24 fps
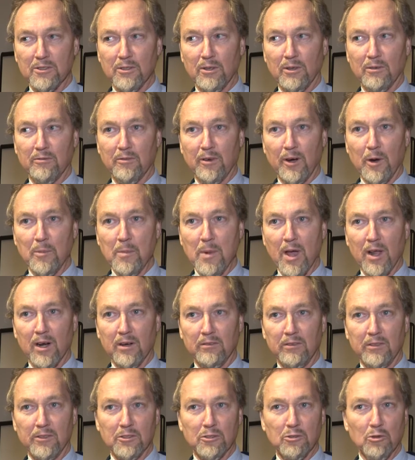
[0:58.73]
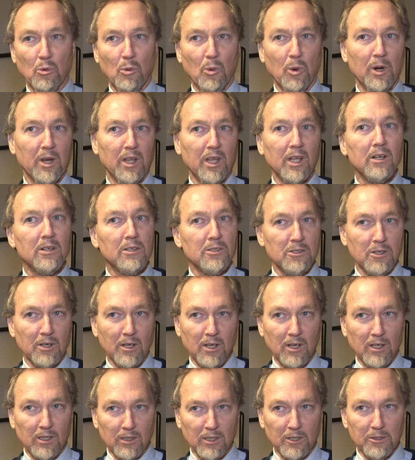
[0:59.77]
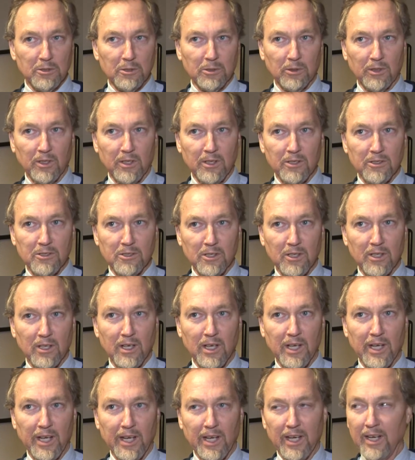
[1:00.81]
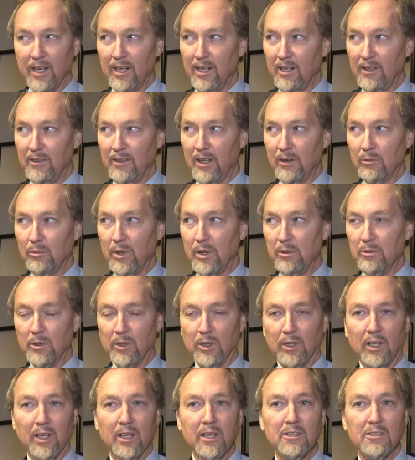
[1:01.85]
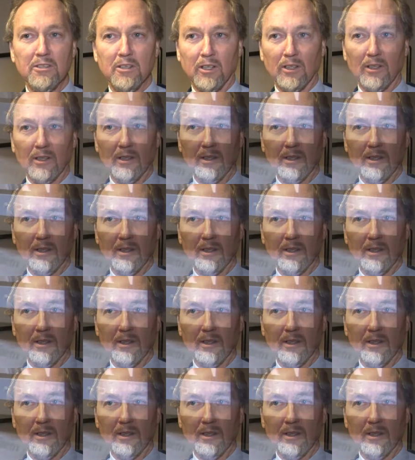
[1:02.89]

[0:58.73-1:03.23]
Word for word: to a fair amount of stored energy, electrical energy. Then we release it.